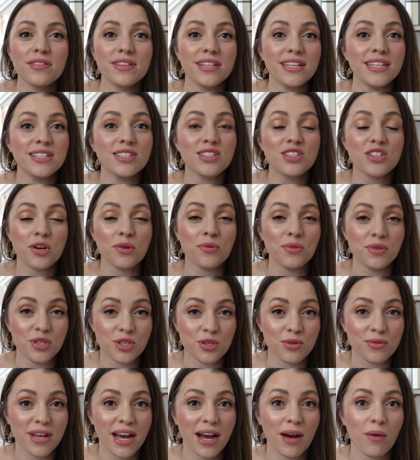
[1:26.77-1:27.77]
These don't
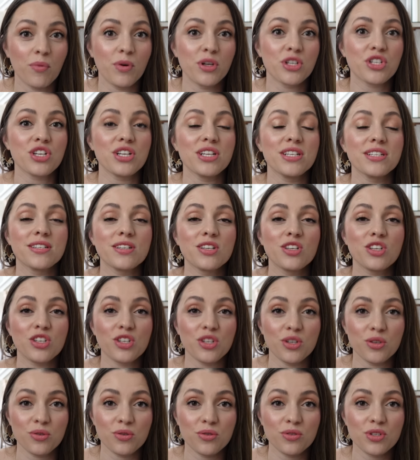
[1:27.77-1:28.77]
do that, which is
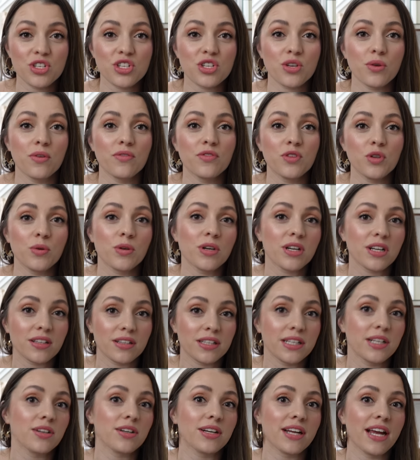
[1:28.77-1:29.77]
huge. So if you are a
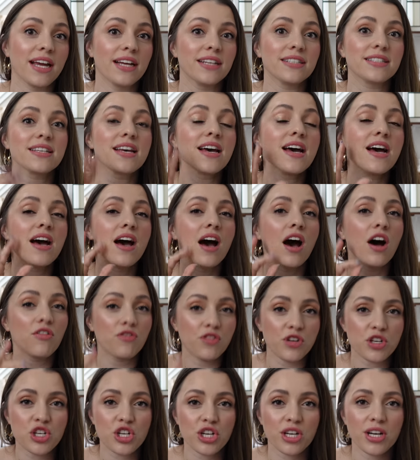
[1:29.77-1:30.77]
clear case
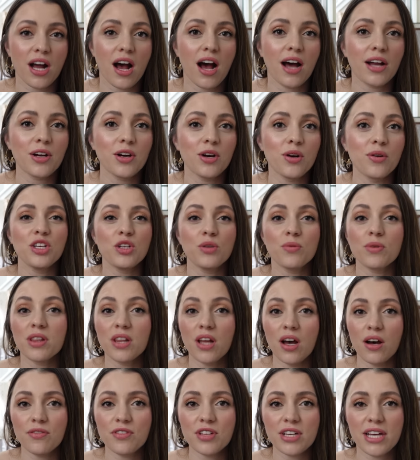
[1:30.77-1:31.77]
aficionado, you would
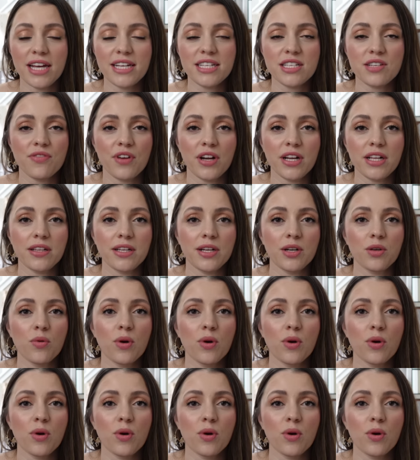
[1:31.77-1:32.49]
love the Casetify clear